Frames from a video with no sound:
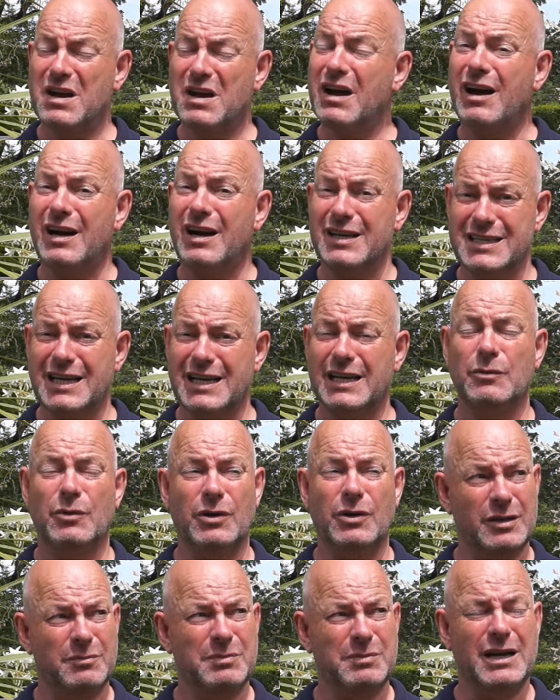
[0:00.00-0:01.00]
I tell you
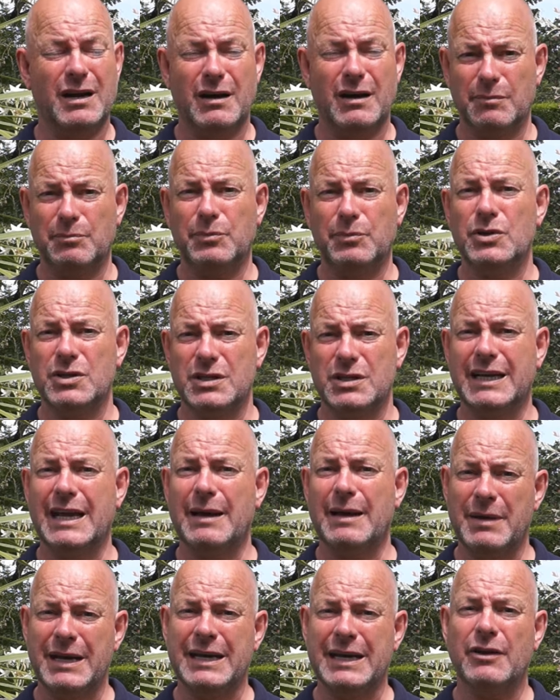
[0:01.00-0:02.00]
what, you'd be hard pushed to
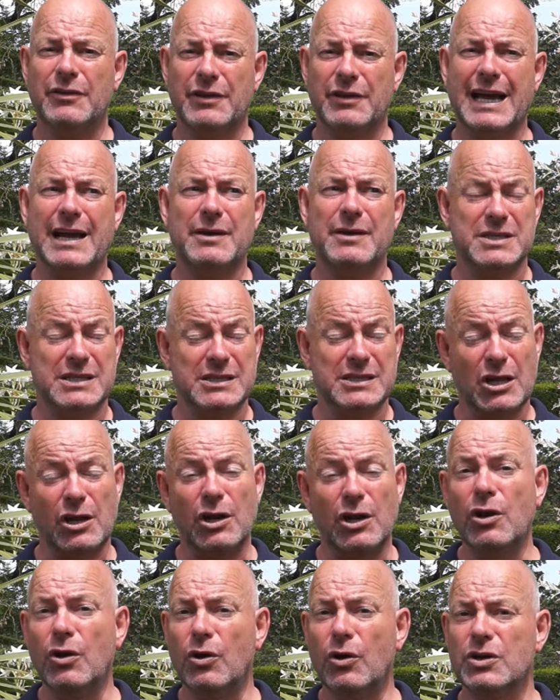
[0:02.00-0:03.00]
get many other houses that
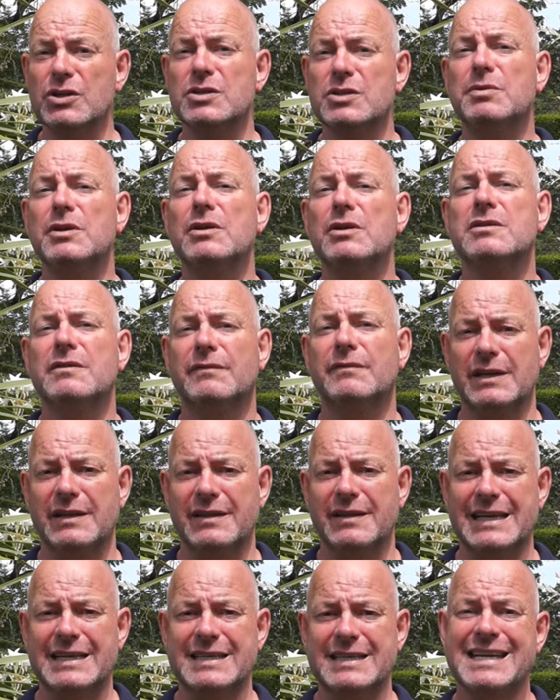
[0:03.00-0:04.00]
look as beautiful as
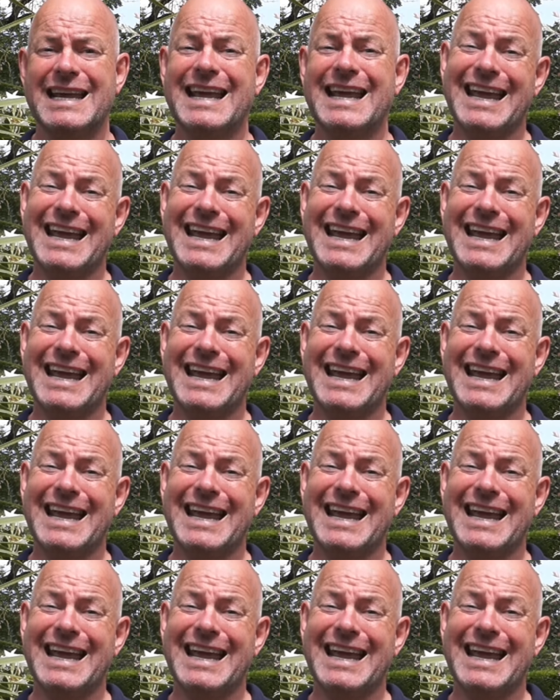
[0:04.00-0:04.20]
this